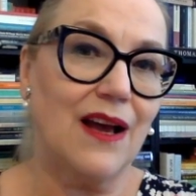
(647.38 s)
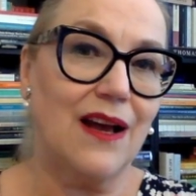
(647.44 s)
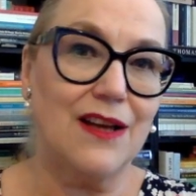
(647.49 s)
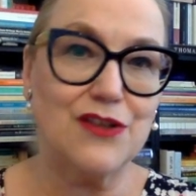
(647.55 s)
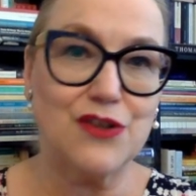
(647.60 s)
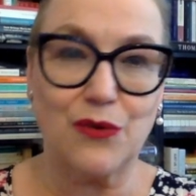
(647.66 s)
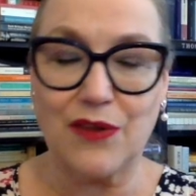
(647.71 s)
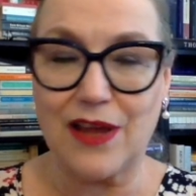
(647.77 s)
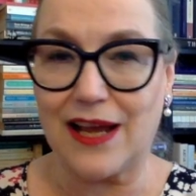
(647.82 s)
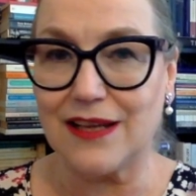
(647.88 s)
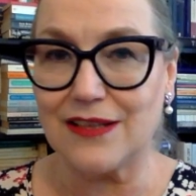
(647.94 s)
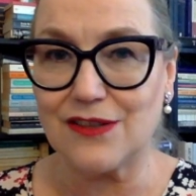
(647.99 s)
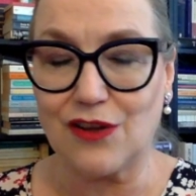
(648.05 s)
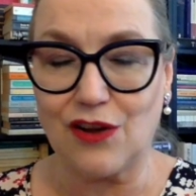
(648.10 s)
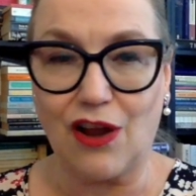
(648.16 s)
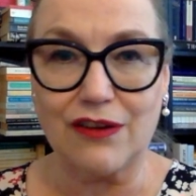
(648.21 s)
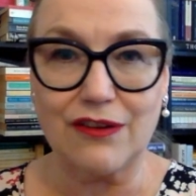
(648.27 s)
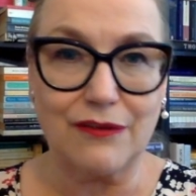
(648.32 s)
So there's a
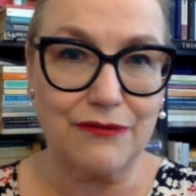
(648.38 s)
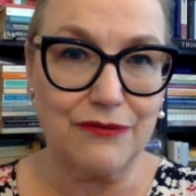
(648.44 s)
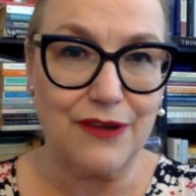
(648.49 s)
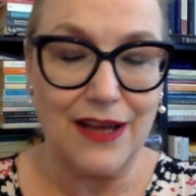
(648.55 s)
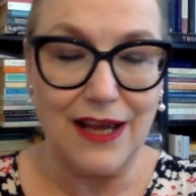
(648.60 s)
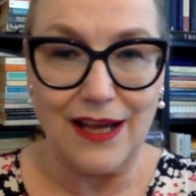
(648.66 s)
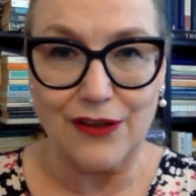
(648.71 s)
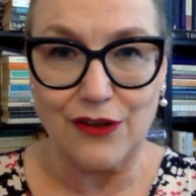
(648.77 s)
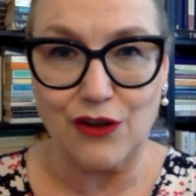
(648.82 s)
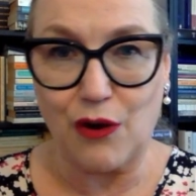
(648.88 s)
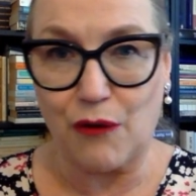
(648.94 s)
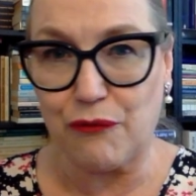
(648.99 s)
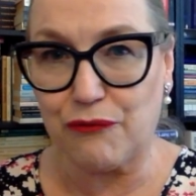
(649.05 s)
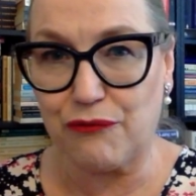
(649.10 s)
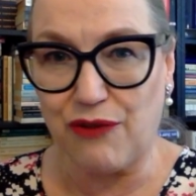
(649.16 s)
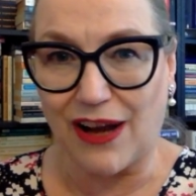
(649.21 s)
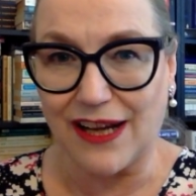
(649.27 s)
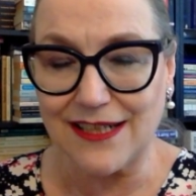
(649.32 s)
lot of, you know,
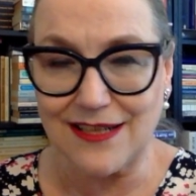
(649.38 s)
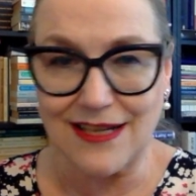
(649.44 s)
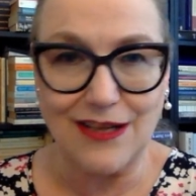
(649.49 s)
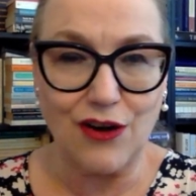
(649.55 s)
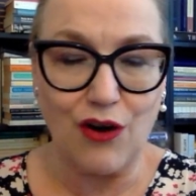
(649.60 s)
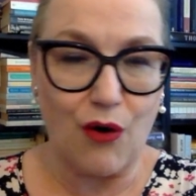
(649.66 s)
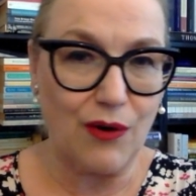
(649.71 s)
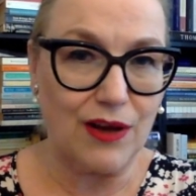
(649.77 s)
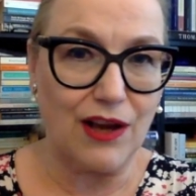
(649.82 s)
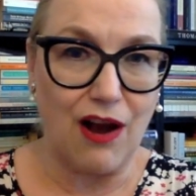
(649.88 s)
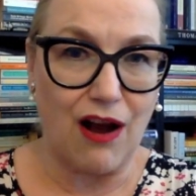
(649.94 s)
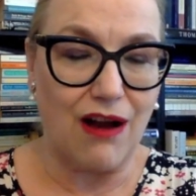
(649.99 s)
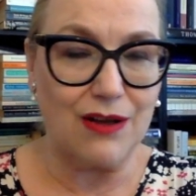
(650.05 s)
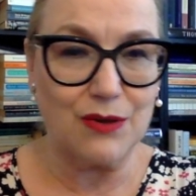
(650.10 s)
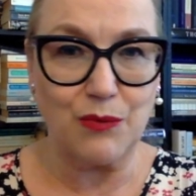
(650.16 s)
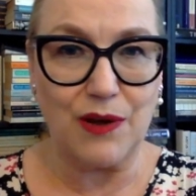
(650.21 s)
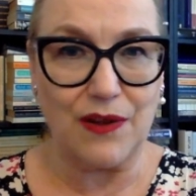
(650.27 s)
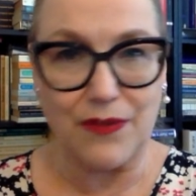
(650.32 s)
fighting going
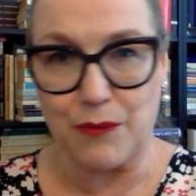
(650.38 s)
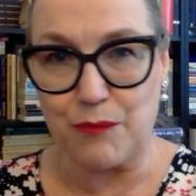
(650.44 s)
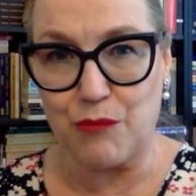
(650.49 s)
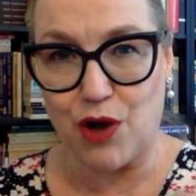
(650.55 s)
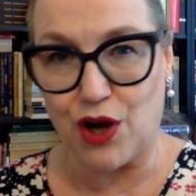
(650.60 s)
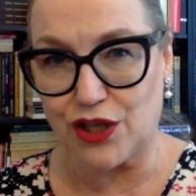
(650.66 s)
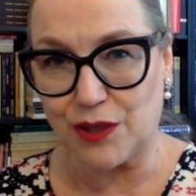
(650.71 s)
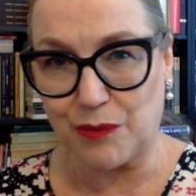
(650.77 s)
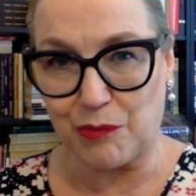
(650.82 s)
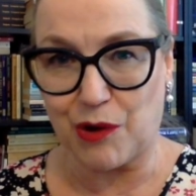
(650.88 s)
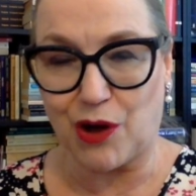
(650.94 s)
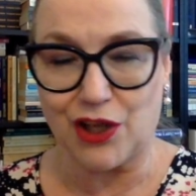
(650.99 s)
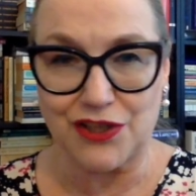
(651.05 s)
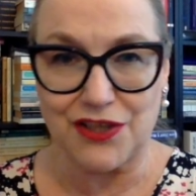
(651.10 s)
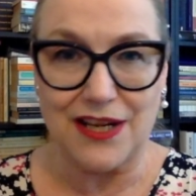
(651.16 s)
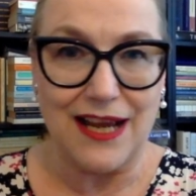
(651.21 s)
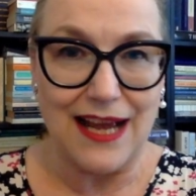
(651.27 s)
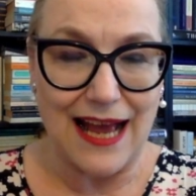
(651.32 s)
on where the murder
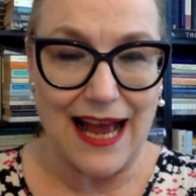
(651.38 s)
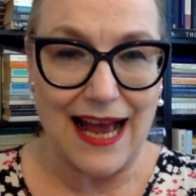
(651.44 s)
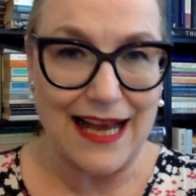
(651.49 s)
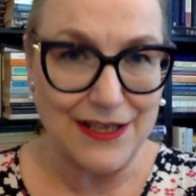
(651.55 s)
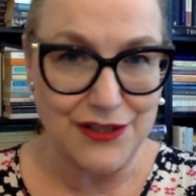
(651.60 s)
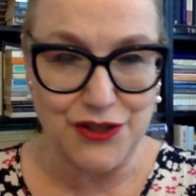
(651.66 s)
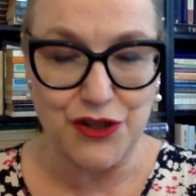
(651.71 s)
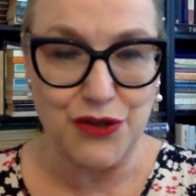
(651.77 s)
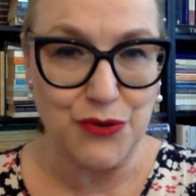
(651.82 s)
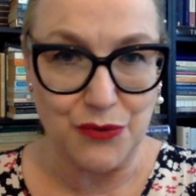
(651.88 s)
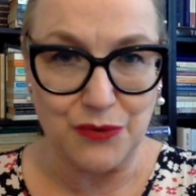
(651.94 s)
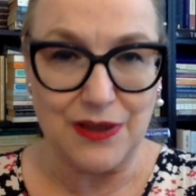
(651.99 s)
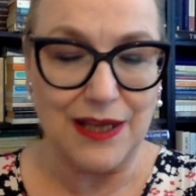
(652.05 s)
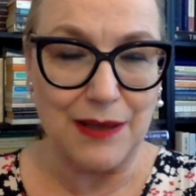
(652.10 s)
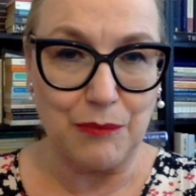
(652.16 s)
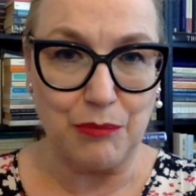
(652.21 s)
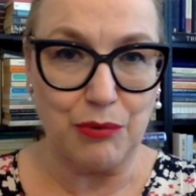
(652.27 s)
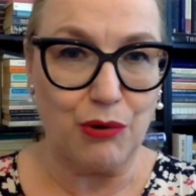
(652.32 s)
bot has to
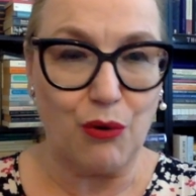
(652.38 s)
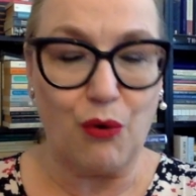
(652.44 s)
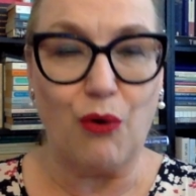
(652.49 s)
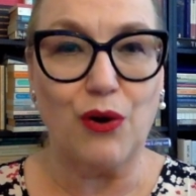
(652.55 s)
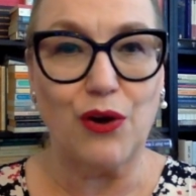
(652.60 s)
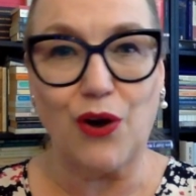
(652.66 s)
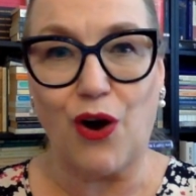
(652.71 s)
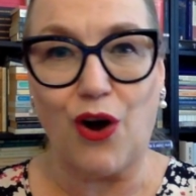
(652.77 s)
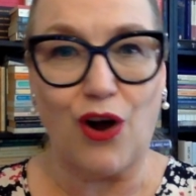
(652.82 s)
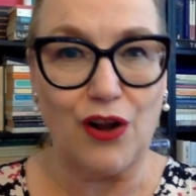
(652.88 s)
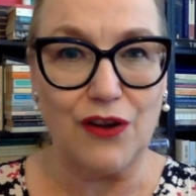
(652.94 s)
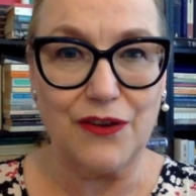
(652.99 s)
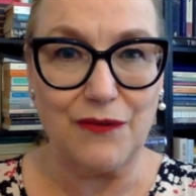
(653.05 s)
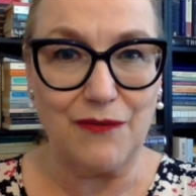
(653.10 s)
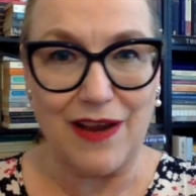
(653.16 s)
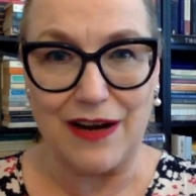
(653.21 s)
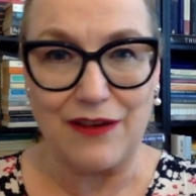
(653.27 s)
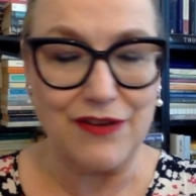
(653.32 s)
employ all the
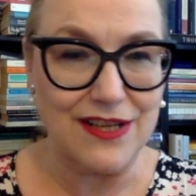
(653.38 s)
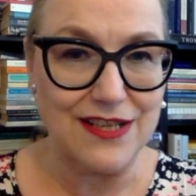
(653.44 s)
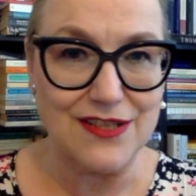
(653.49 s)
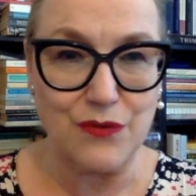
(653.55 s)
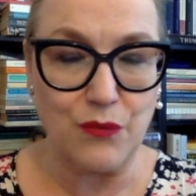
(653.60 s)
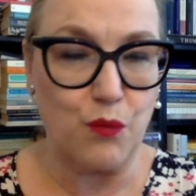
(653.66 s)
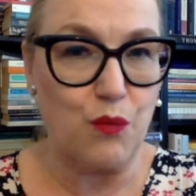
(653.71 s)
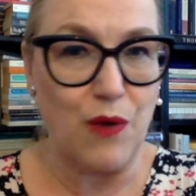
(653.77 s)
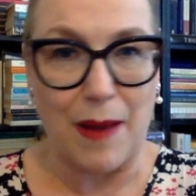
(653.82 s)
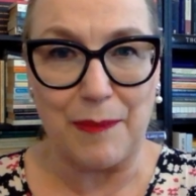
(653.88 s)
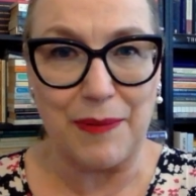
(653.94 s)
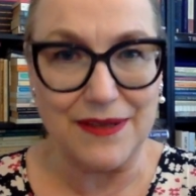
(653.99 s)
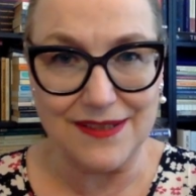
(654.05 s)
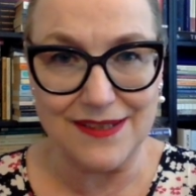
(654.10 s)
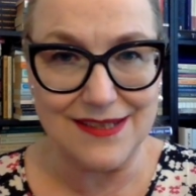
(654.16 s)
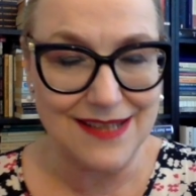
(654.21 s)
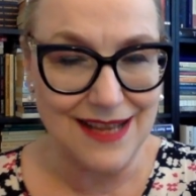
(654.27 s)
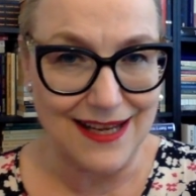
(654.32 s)
various
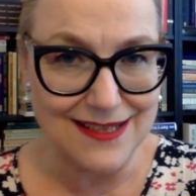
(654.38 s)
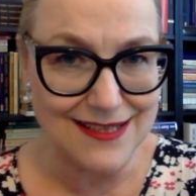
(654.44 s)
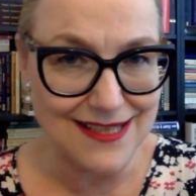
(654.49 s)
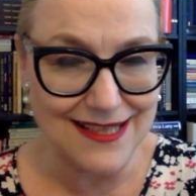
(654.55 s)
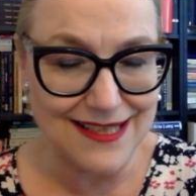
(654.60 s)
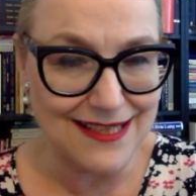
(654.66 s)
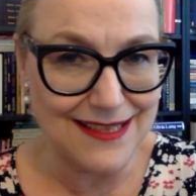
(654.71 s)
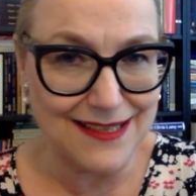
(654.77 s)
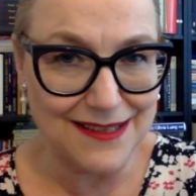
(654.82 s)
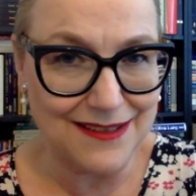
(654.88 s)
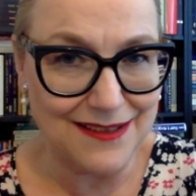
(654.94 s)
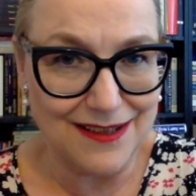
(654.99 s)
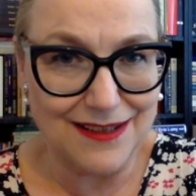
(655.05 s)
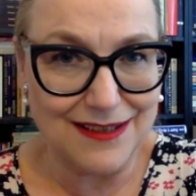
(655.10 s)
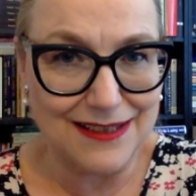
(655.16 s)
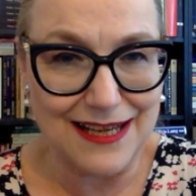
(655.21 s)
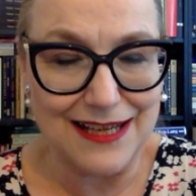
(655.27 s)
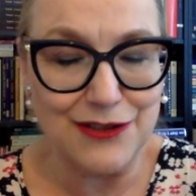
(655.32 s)
weapons that he
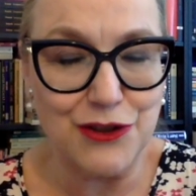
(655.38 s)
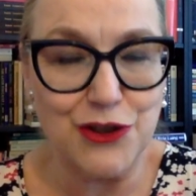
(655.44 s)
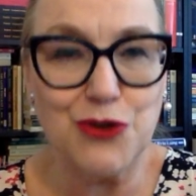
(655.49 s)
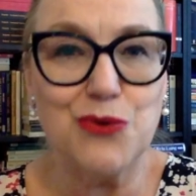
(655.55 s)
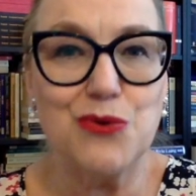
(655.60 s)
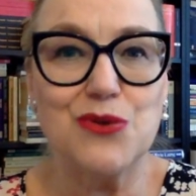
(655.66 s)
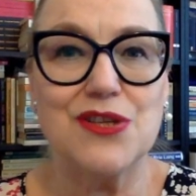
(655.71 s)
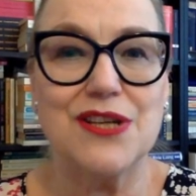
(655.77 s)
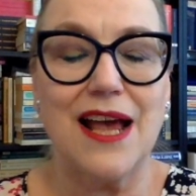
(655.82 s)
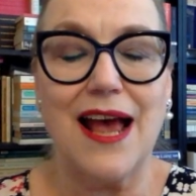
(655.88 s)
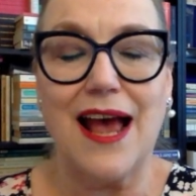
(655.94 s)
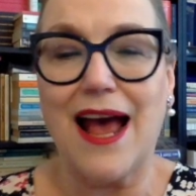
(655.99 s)
can use.